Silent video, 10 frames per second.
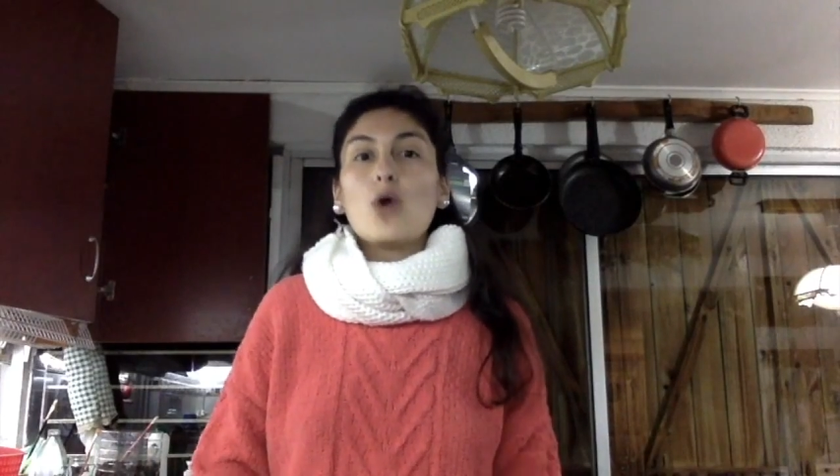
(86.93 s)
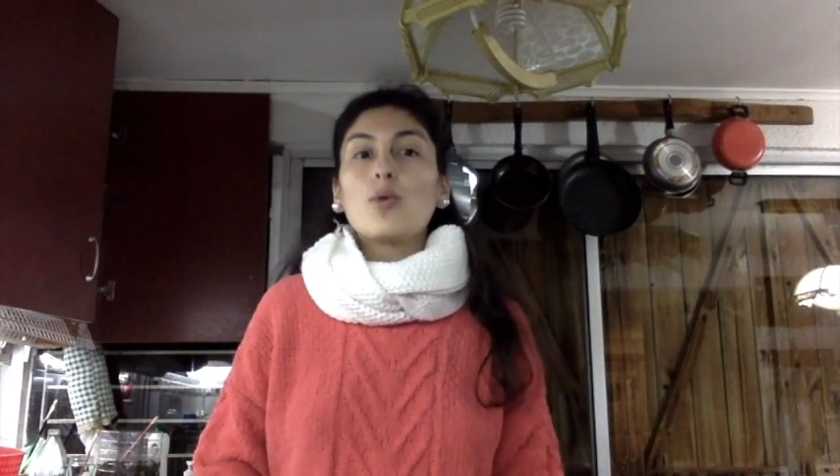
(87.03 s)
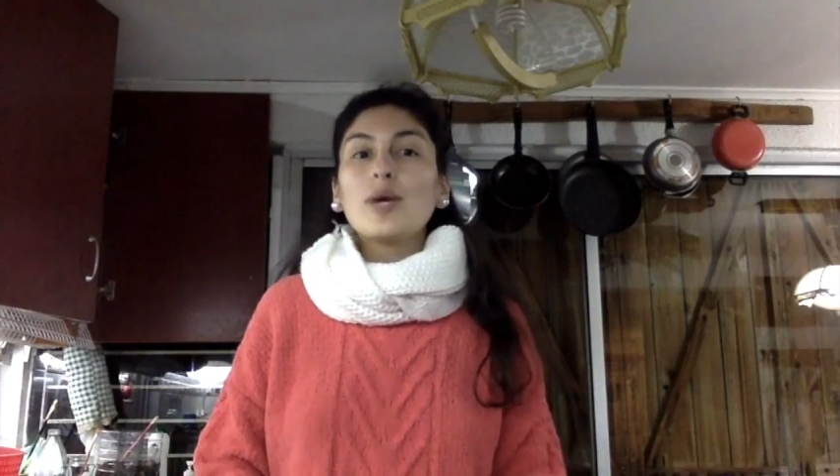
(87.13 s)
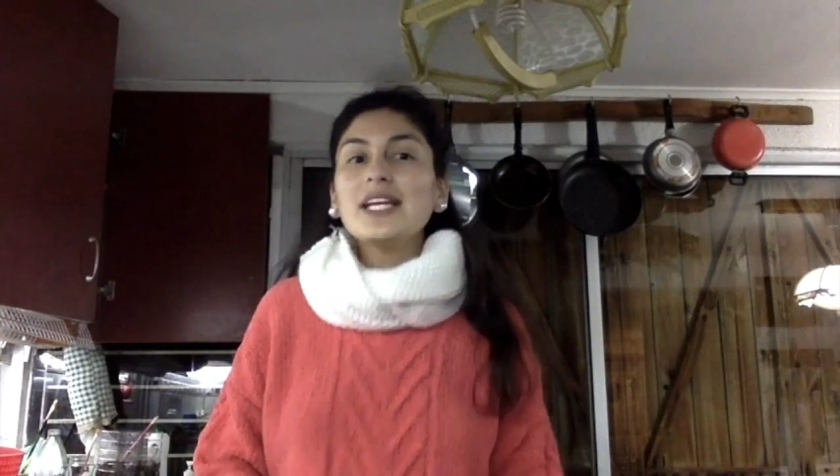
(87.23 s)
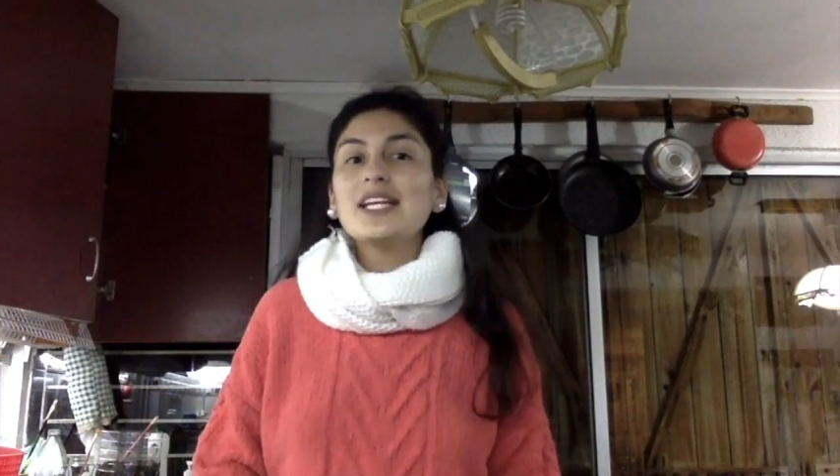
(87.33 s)

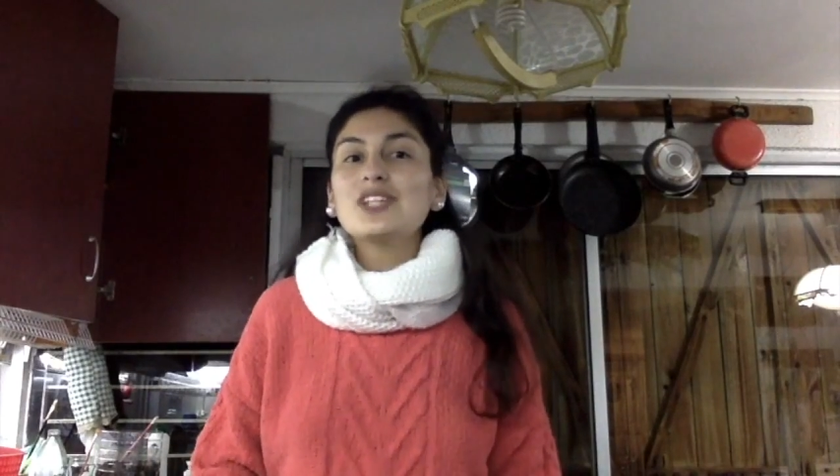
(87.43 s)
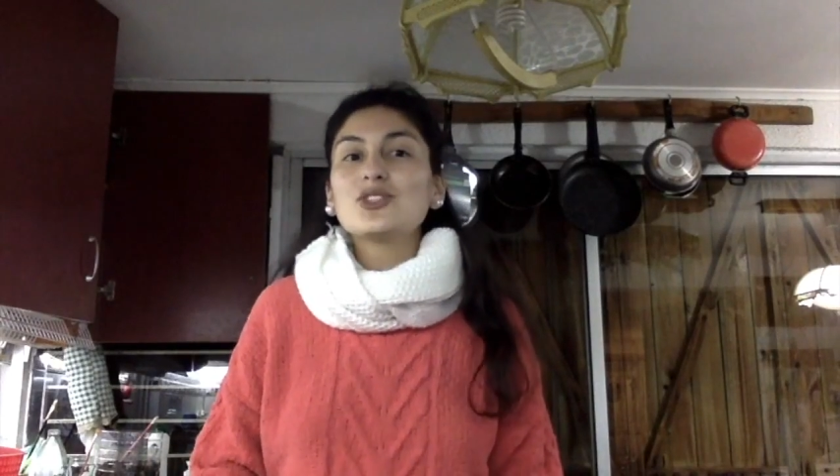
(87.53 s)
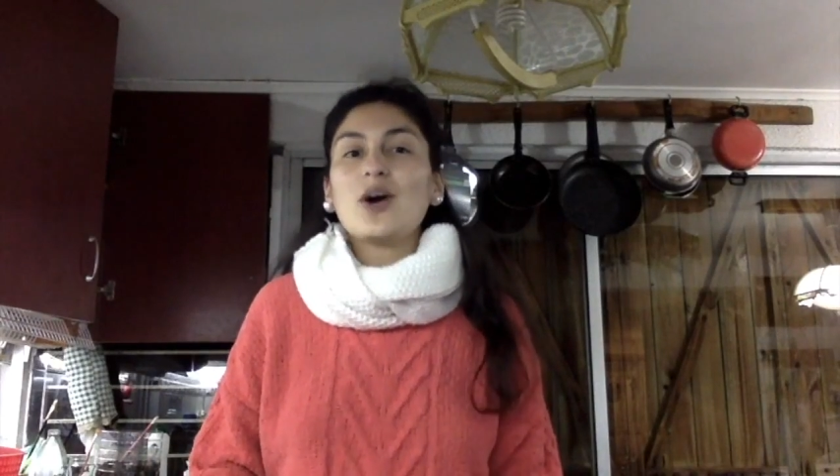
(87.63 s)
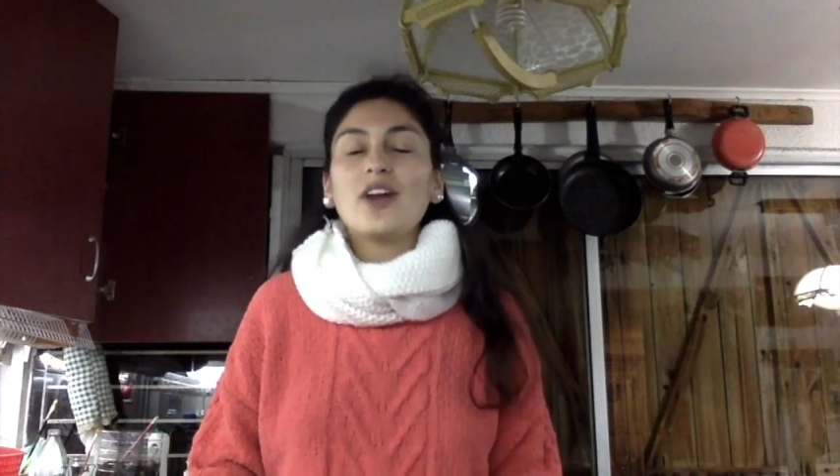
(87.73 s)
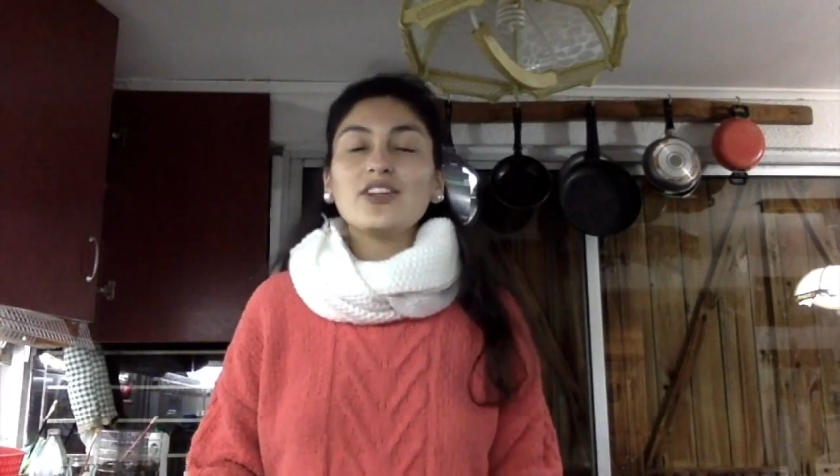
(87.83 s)
we need
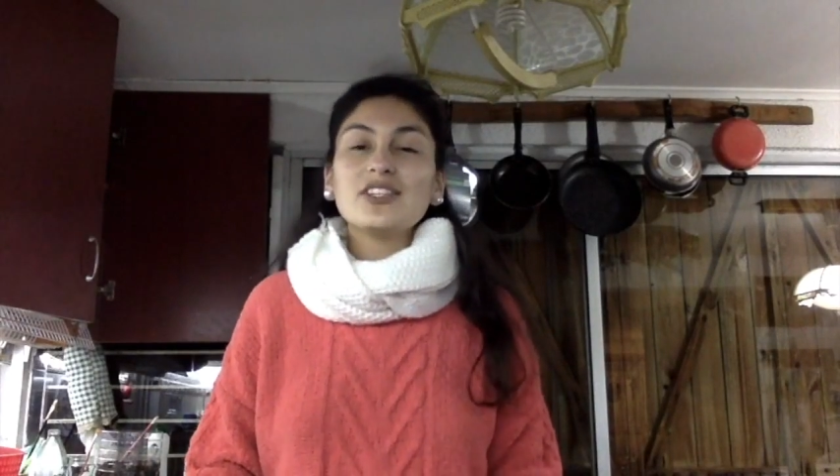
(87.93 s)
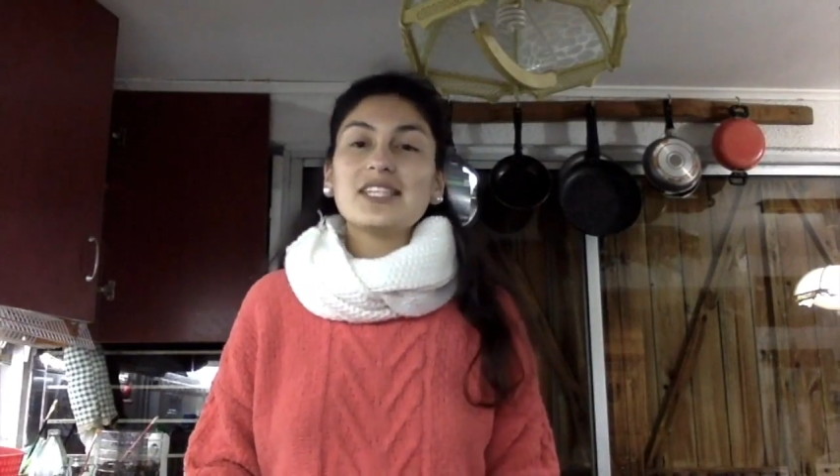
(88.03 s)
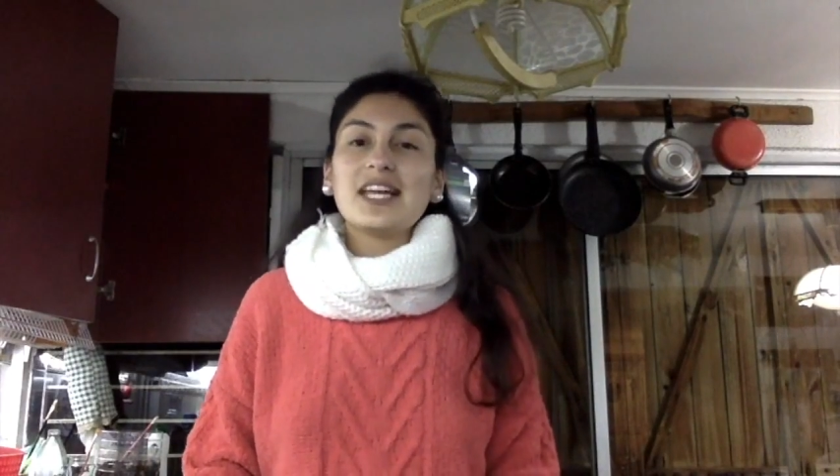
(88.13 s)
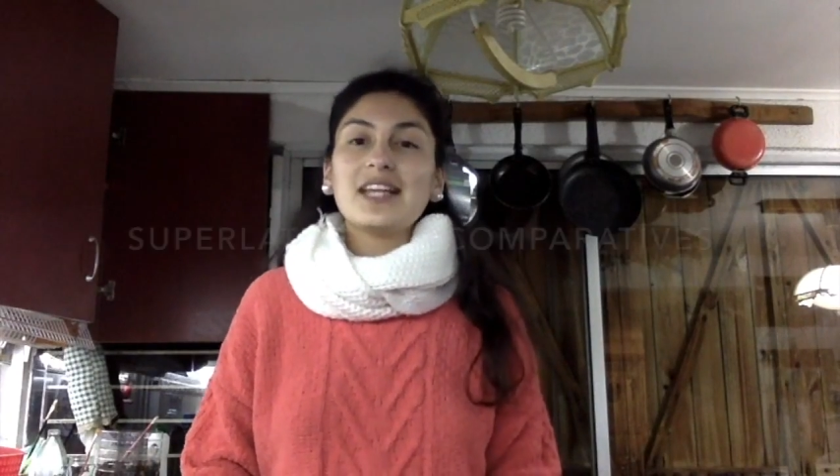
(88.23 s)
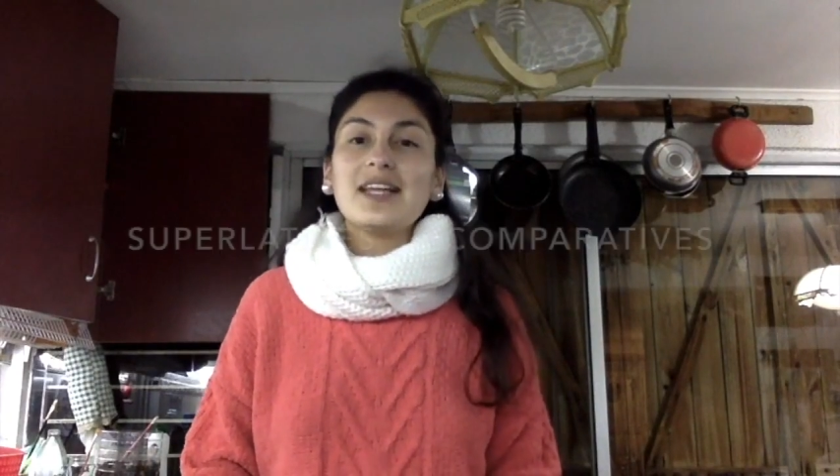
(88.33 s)
to
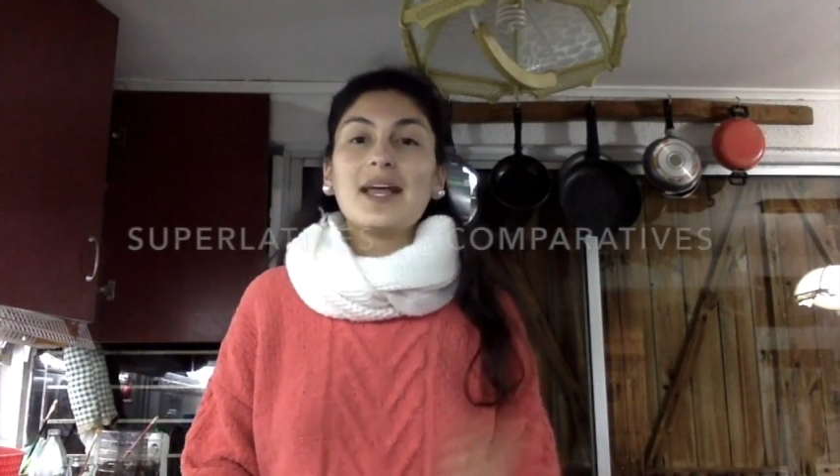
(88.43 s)
understand